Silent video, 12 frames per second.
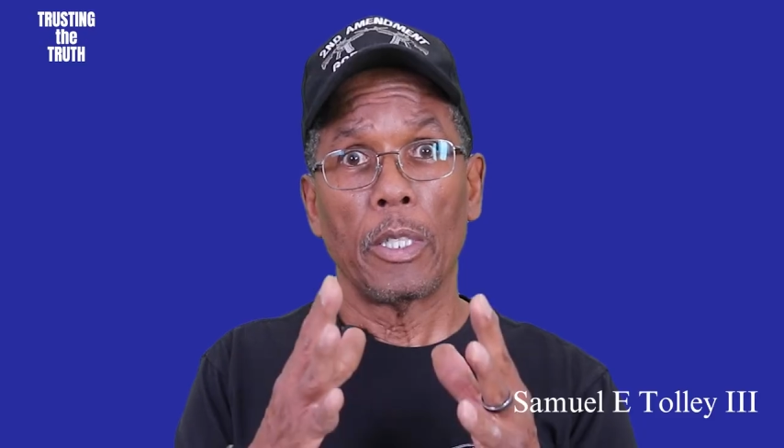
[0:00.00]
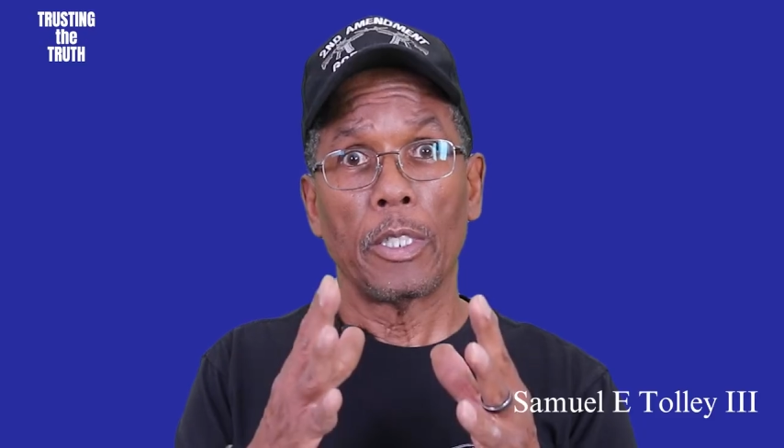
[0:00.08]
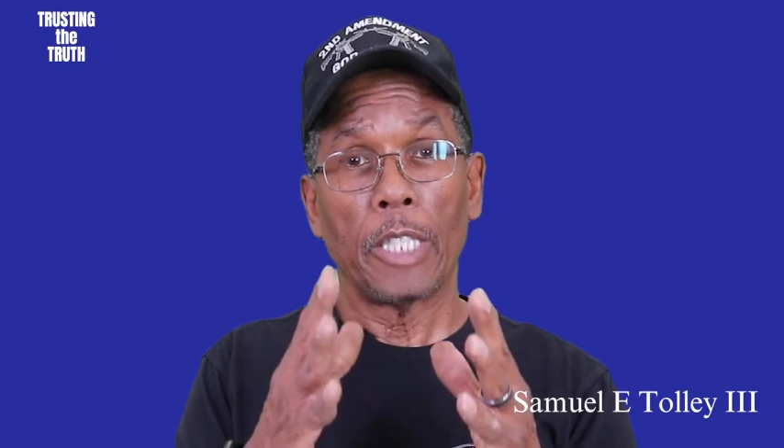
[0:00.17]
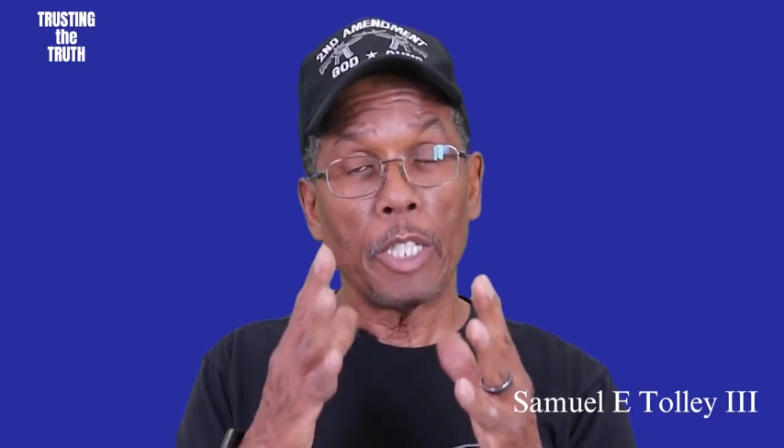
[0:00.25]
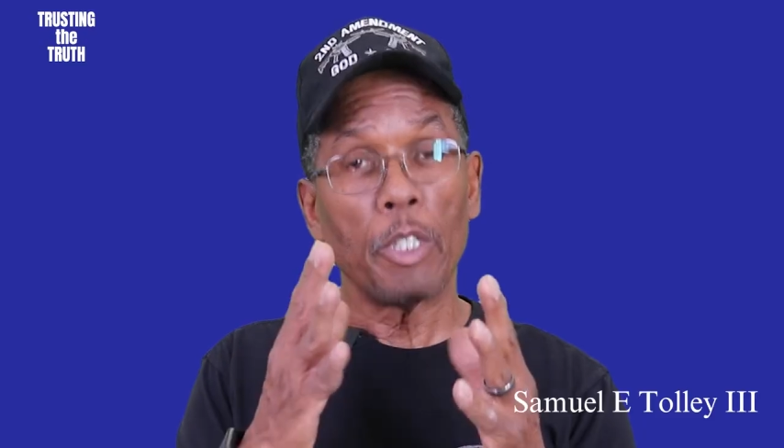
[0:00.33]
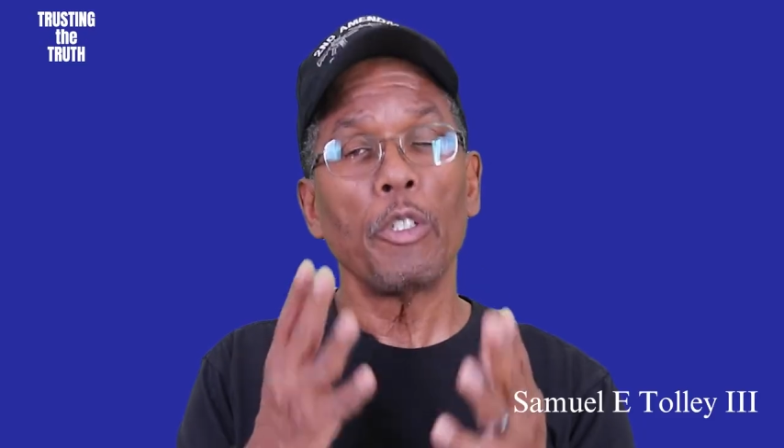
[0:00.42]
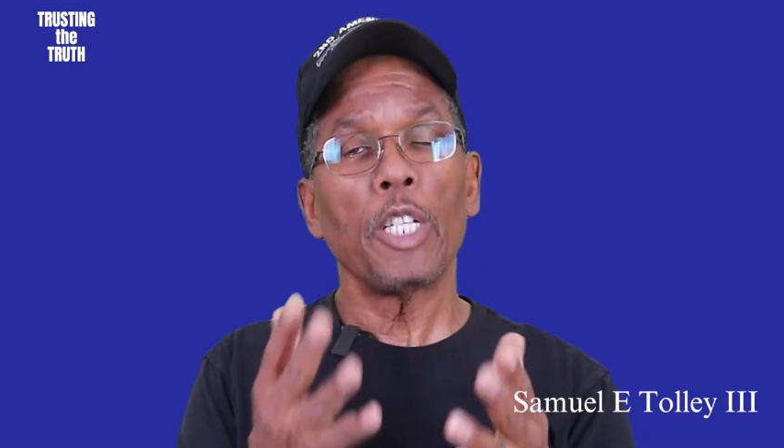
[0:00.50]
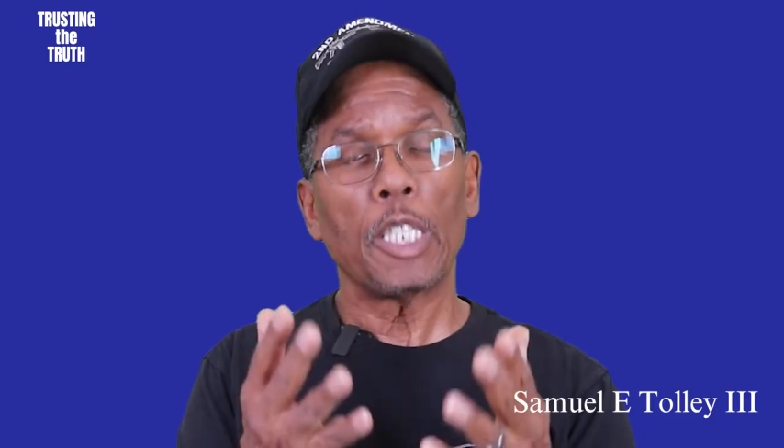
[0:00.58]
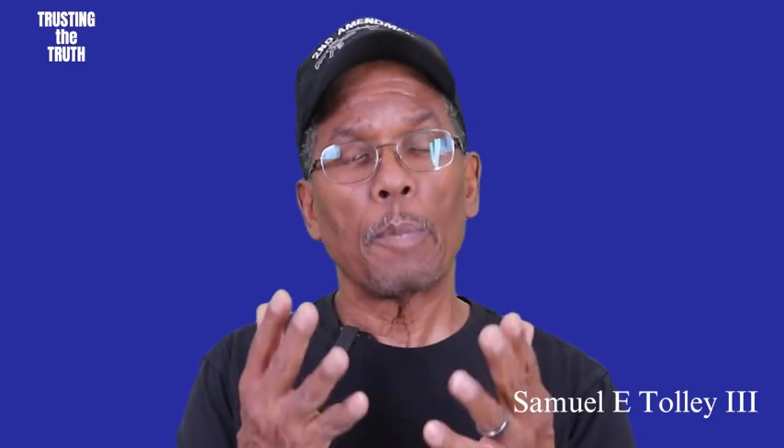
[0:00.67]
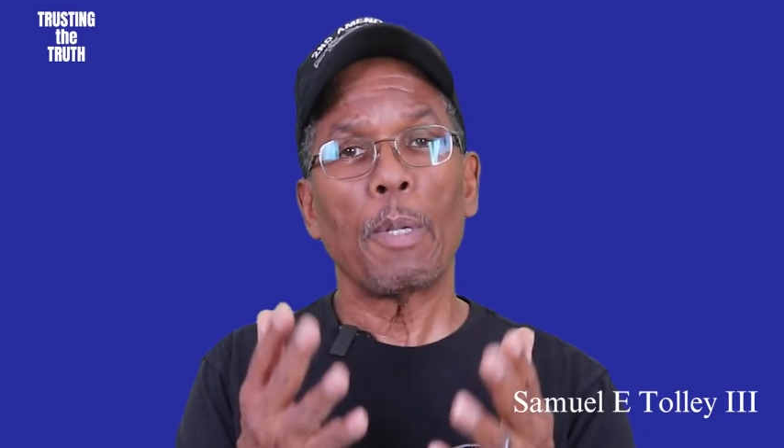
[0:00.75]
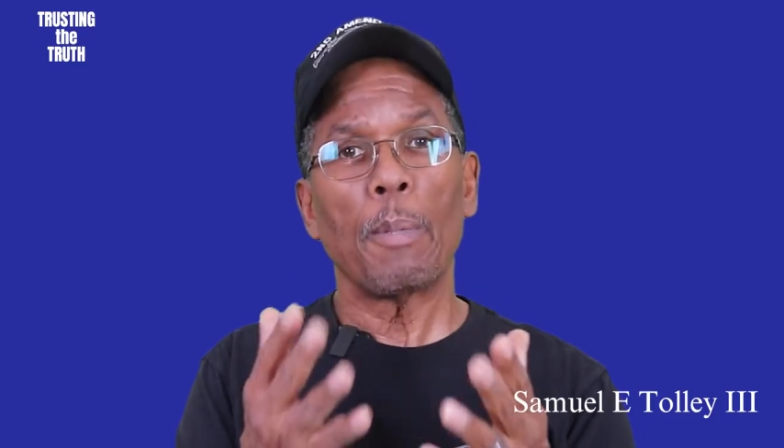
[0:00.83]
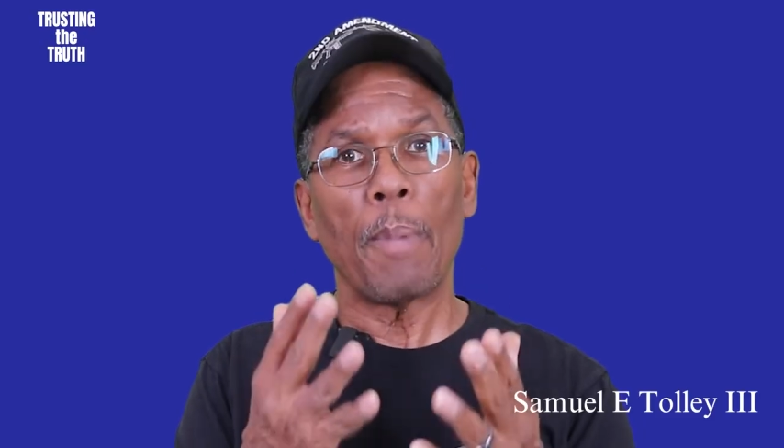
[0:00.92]
then you need
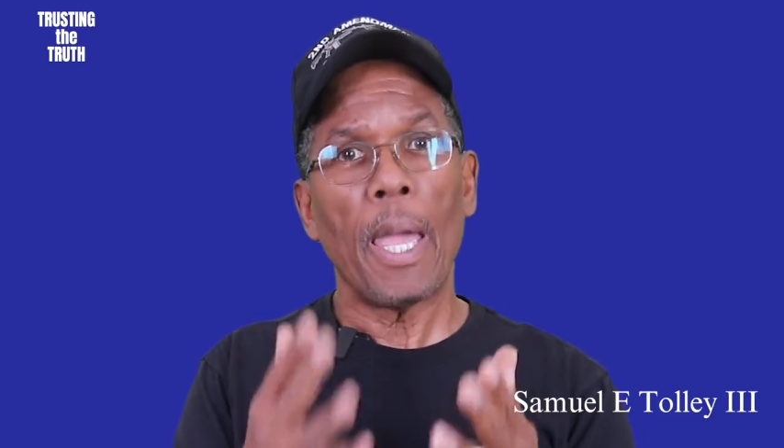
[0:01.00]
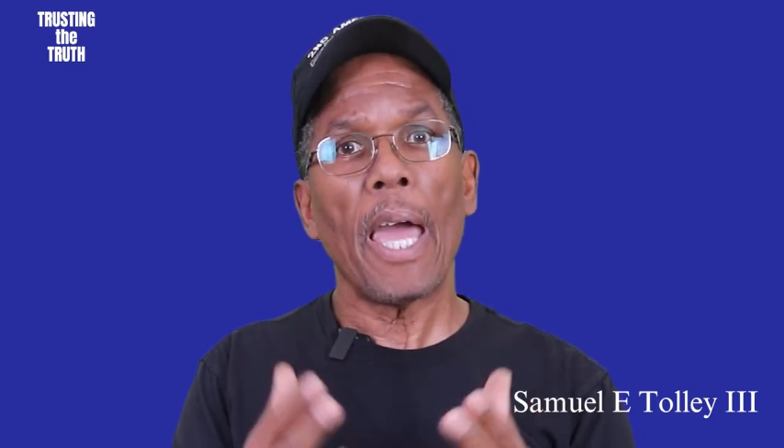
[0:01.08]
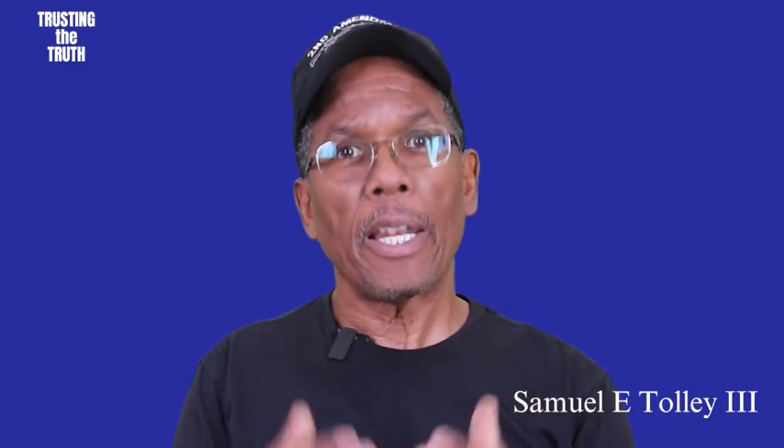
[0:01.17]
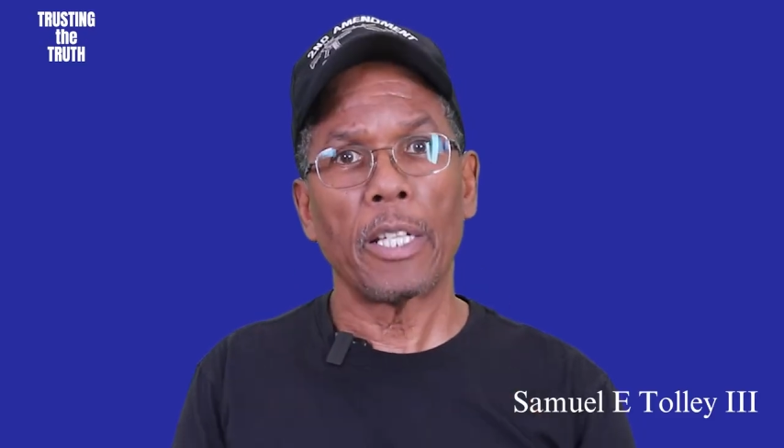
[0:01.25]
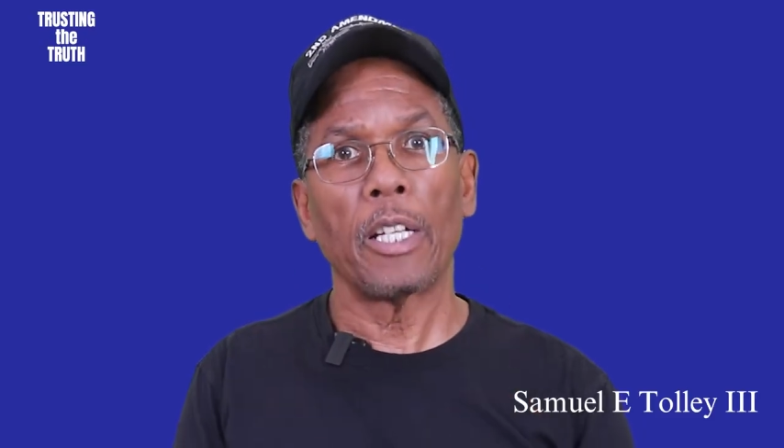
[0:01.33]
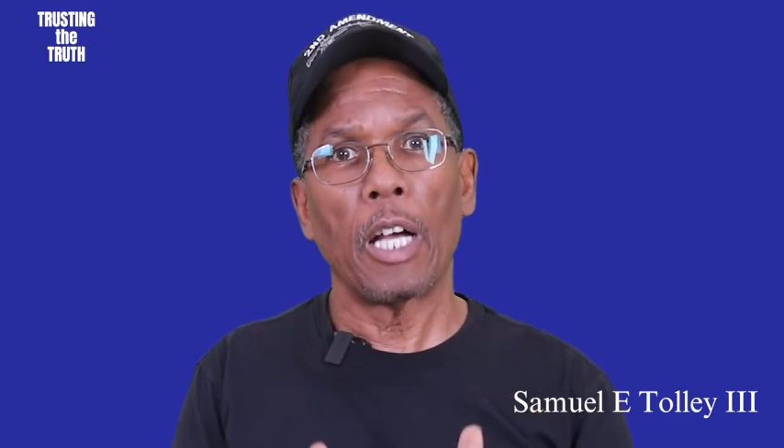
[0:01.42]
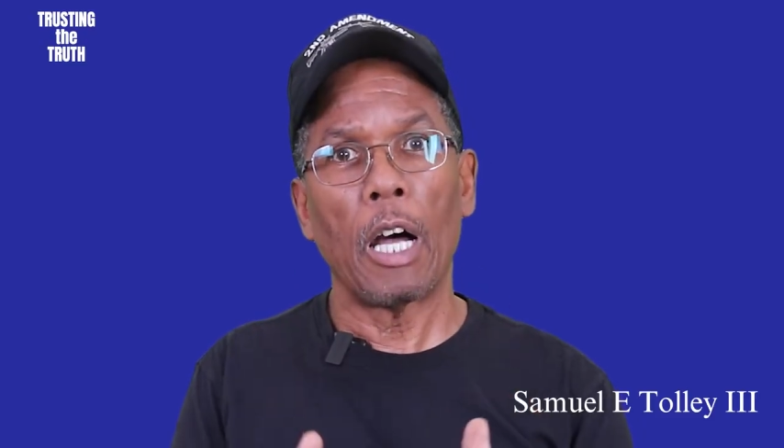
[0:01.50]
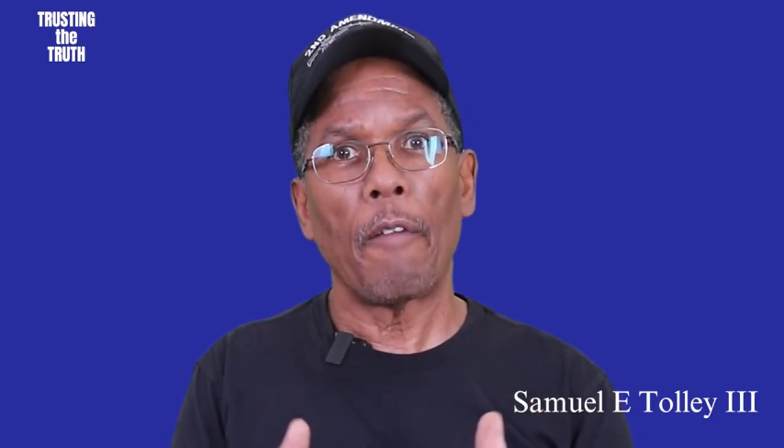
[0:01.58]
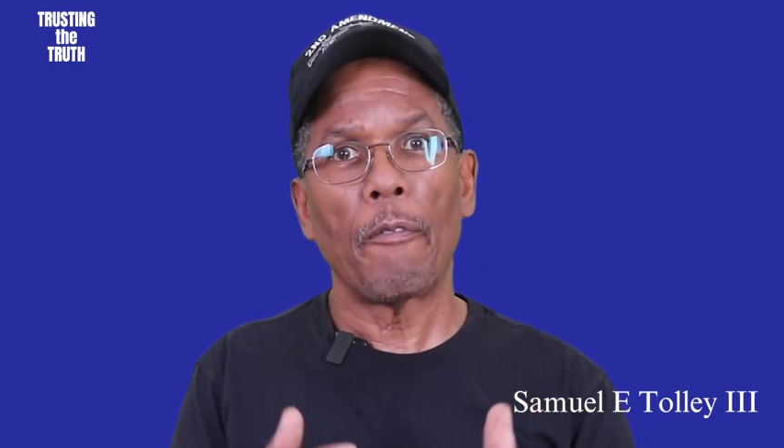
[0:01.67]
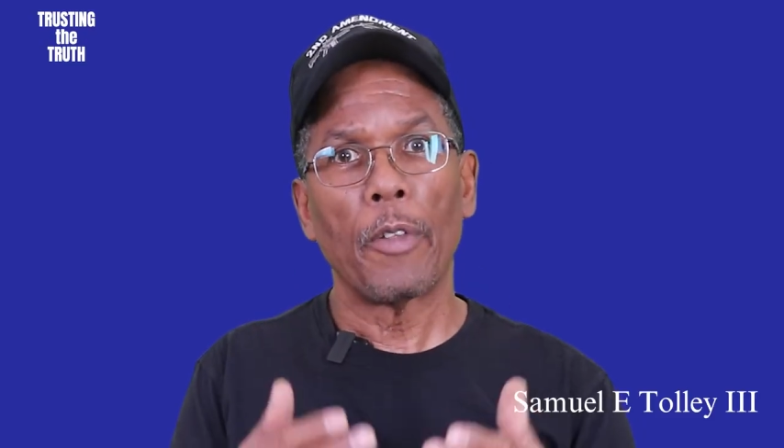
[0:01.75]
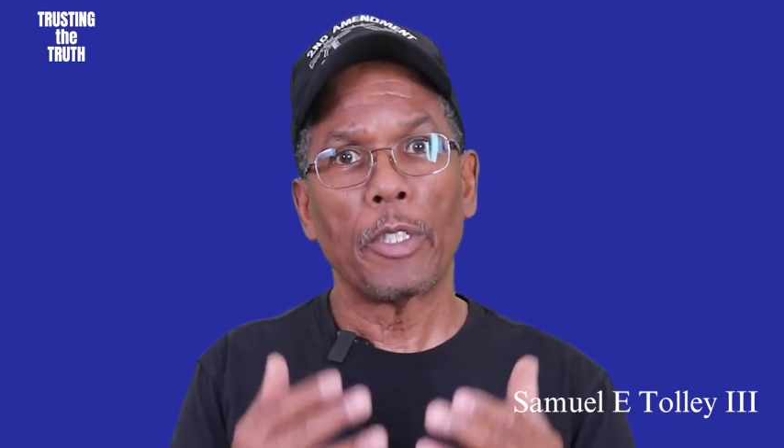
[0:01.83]
to be man enough